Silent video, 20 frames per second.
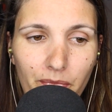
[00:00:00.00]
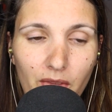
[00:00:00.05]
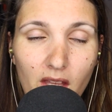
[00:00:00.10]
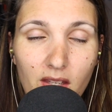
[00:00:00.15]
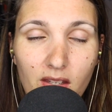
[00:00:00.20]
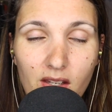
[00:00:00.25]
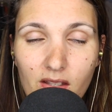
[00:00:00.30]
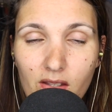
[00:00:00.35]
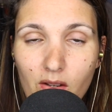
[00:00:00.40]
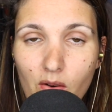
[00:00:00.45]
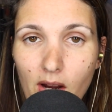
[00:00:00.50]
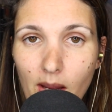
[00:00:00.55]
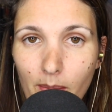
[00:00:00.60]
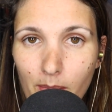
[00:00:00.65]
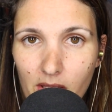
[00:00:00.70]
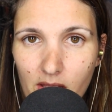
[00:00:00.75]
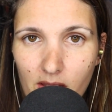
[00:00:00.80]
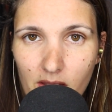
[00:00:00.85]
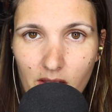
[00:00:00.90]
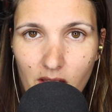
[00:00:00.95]

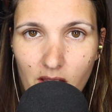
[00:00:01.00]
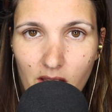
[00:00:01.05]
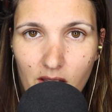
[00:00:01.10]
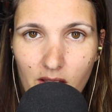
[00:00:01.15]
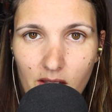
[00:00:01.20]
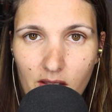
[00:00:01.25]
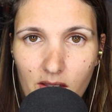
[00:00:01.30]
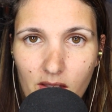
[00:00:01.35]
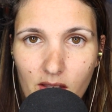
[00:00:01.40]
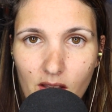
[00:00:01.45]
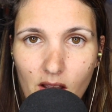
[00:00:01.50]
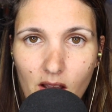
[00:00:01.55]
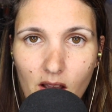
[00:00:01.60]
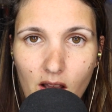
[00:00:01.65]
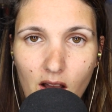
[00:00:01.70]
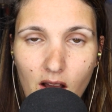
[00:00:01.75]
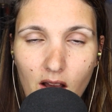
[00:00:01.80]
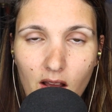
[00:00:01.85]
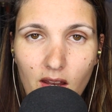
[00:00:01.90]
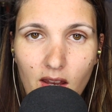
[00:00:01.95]
discrepancies
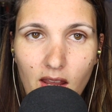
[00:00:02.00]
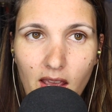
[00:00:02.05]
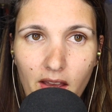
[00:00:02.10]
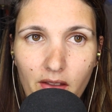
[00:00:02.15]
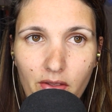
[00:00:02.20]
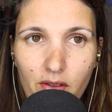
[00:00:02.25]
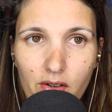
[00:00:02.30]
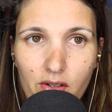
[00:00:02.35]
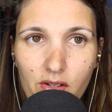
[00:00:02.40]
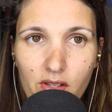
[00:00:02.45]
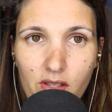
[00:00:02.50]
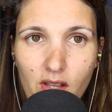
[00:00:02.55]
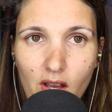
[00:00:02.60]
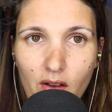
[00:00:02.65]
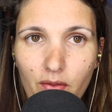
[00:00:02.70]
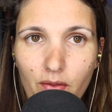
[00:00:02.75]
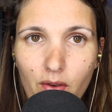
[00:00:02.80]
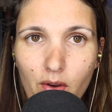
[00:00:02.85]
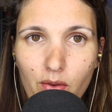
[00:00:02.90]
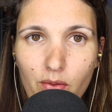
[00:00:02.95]
on Heather's cell
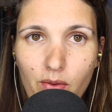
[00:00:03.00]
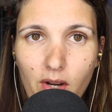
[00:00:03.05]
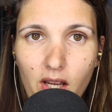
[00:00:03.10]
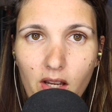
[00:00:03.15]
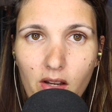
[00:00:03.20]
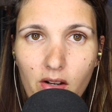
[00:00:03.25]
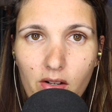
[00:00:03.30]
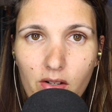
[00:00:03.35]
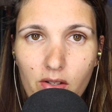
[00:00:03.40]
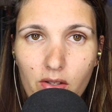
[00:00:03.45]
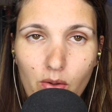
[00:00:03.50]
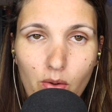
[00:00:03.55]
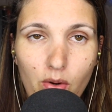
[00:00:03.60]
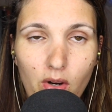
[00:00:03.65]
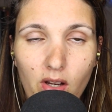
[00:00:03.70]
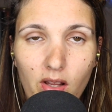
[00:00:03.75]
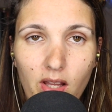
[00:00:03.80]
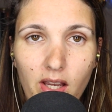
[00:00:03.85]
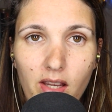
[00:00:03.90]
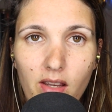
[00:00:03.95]
phone records,
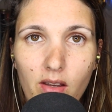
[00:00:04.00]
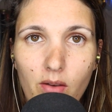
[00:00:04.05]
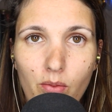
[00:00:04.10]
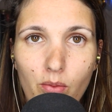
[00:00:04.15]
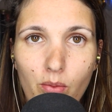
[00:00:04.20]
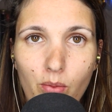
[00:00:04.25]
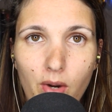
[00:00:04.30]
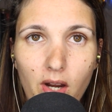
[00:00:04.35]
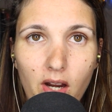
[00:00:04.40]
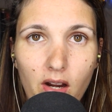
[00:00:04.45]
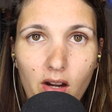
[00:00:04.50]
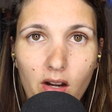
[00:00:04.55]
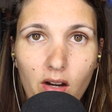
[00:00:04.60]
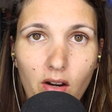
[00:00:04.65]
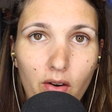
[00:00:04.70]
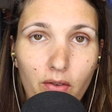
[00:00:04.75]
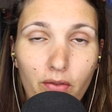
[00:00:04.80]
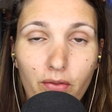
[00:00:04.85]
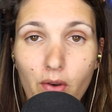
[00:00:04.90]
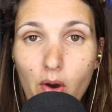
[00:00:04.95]
or like where
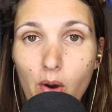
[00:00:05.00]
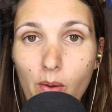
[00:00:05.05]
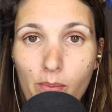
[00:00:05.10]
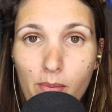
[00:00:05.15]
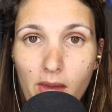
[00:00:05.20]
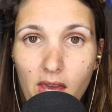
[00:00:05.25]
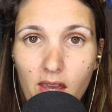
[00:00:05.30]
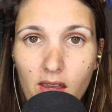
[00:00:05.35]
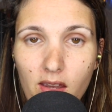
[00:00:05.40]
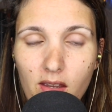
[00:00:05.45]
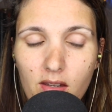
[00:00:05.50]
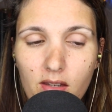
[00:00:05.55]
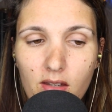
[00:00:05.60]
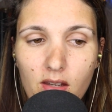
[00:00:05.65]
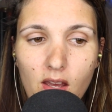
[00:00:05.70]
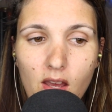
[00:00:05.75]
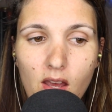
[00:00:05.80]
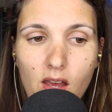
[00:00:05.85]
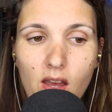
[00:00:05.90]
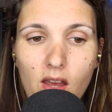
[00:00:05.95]
her phone pinged,
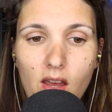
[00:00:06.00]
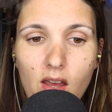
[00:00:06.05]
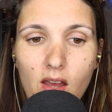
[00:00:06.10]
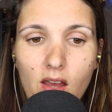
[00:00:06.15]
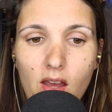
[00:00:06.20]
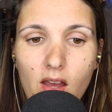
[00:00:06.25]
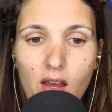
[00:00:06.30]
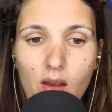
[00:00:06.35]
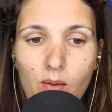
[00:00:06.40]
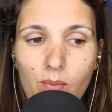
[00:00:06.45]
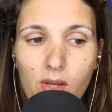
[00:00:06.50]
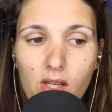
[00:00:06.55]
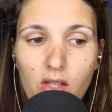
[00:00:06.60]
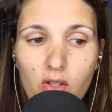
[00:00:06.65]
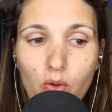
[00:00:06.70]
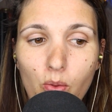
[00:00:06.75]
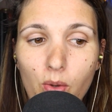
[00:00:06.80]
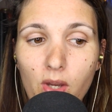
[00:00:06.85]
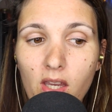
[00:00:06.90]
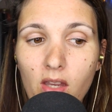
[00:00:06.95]

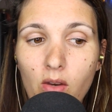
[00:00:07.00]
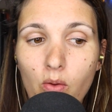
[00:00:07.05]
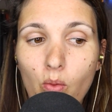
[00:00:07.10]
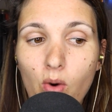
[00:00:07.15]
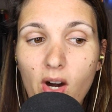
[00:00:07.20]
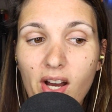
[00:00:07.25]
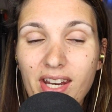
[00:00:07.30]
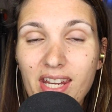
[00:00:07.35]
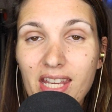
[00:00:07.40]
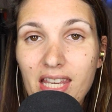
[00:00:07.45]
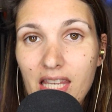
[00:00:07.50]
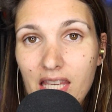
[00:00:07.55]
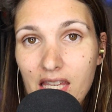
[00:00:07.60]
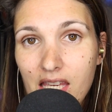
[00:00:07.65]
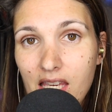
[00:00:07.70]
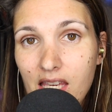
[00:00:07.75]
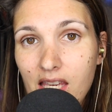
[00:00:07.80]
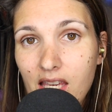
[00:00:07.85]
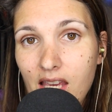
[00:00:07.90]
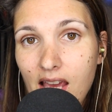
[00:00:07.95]
between what
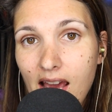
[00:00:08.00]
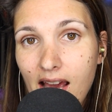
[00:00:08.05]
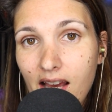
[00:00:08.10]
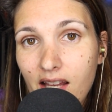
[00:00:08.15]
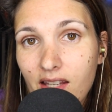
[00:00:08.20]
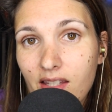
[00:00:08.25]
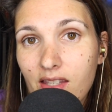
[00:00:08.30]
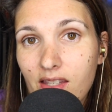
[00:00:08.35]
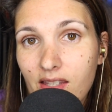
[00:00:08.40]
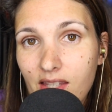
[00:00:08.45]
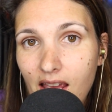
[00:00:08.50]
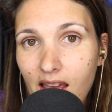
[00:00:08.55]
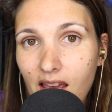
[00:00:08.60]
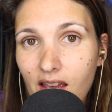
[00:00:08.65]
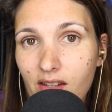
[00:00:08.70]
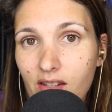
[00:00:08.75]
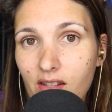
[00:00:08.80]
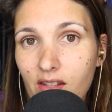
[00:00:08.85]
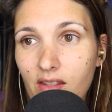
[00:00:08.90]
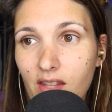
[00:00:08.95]
he had
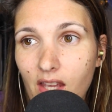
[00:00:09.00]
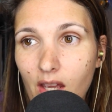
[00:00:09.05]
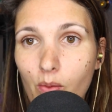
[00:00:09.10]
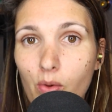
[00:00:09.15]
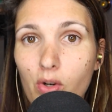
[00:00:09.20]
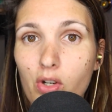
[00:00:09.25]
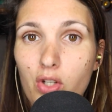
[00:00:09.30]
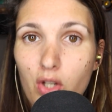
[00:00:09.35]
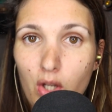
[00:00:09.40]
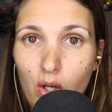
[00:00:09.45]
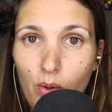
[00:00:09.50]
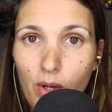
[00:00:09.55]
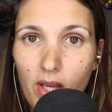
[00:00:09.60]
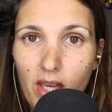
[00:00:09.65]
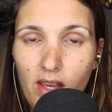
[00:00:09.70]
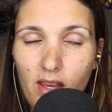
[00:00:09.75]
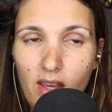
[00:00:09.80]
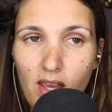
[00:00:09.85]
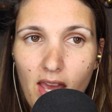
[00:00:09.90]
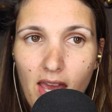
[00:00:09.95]
said they were
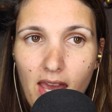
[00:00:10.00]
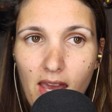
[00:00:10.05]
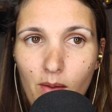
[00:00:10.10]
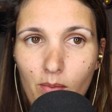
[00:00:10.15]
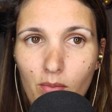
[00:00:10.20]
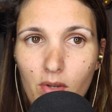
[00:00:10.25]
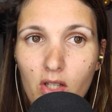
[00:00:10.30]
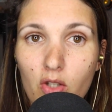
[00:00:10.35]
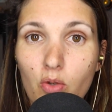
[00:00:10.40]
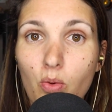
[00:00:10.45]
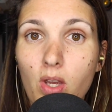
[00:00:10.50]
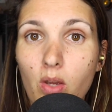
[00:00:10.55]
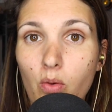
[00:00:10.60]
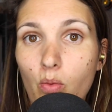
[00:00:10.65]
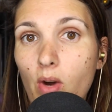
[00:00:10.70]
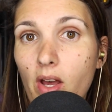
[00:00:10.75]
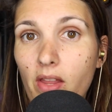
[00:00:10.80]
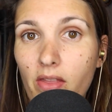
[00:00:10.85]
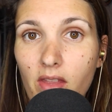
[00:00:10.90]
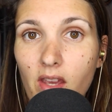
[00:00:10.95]
doing and between
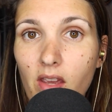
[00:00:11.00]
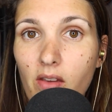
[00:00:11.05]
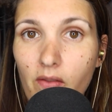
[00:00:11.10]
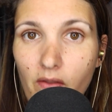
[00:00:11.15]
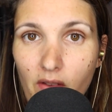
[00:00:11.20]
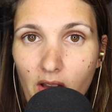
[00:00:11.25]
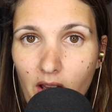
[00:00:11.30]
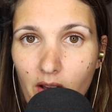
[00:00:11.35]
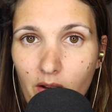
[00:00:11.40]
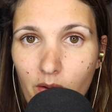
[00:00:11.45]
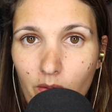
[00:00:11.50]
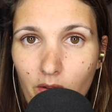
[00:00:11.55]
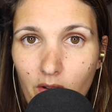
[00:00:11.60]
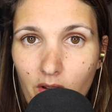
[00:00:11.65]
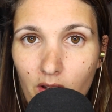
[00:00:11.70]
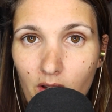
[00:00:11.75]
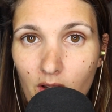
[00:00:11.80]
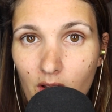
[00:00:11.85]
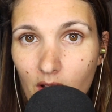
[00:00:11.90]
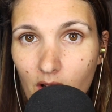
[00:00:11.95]
what they
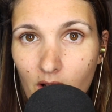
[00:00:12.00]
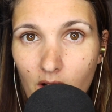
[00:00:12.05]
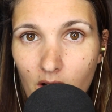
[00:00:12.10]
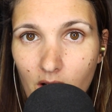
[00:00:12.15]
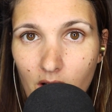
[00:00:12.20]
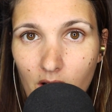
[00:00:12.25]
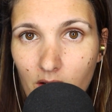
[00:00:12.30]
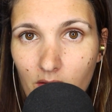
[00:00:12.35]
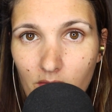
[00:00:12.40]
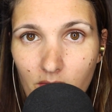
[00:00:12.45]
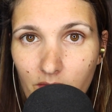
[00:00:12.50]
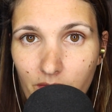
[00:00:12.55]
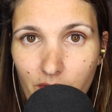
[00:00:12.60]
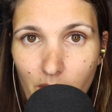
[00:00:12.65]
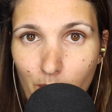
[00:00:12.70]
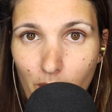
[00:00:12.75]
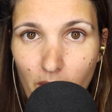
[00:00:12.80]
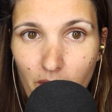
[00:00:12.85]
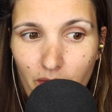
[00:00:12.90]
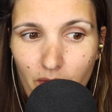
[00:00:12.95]
found
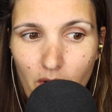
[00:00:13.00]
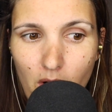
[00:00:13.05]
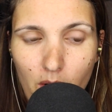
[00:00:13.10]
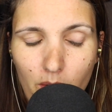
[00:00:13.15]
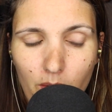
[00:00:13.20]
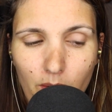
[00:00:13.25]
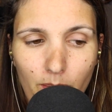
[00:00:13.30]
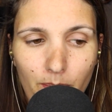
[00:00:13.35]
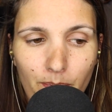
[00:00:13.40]
from her phone.